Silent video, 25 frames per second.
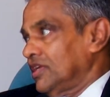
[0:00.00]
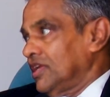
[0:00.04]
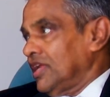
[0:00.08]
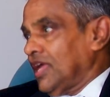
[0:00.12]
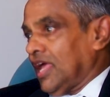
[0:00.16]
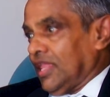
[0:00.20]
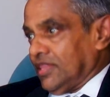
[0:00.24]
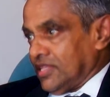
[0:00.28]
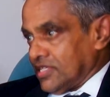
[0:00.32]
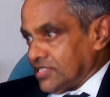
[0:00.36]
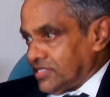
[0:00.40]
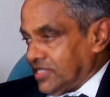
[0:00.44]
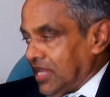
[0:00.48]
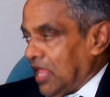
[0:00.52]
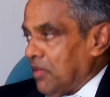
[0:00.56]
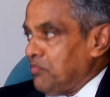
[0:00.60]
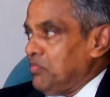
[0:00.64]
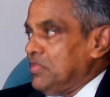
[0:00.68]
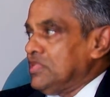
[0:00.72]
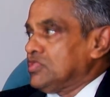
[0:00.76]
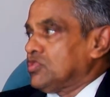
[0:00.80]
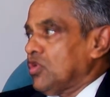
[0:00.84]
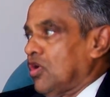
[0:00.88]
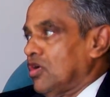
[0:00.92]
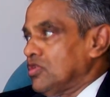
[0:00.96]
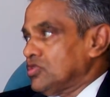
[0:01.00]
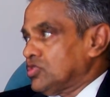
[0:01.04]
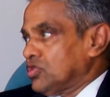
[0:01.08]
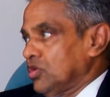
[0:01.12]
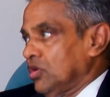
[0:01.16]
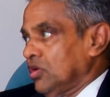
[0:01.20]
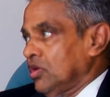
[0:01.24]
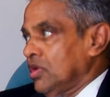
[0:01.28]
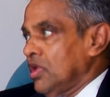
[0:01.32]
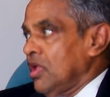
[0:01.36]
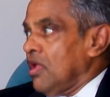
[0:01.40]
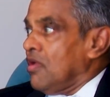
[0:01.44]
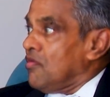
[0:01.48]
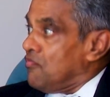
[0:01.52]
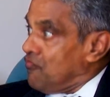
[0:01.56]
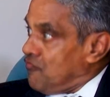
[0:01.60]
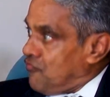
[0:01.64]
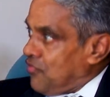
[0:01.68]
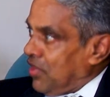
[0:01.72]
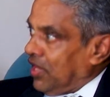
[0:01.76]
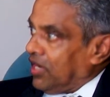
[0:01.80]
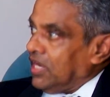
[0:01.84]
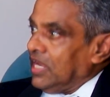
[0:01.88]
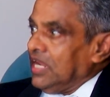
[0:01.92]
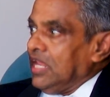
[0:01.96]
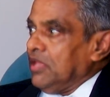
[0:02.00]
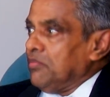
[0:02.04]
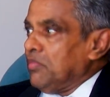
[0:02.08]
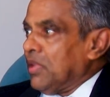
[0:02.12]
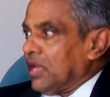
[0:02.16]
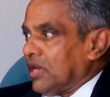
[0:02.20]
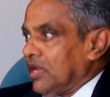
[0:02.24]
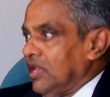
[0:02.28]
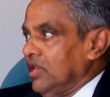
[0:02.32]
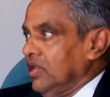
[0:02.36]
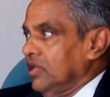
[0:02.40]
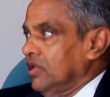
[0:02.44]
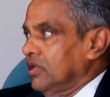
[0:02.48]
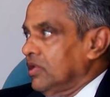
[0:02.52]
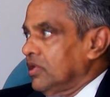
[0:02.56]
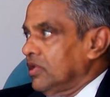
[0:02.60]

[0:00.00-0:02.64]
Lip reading: And the slab is also very liberal.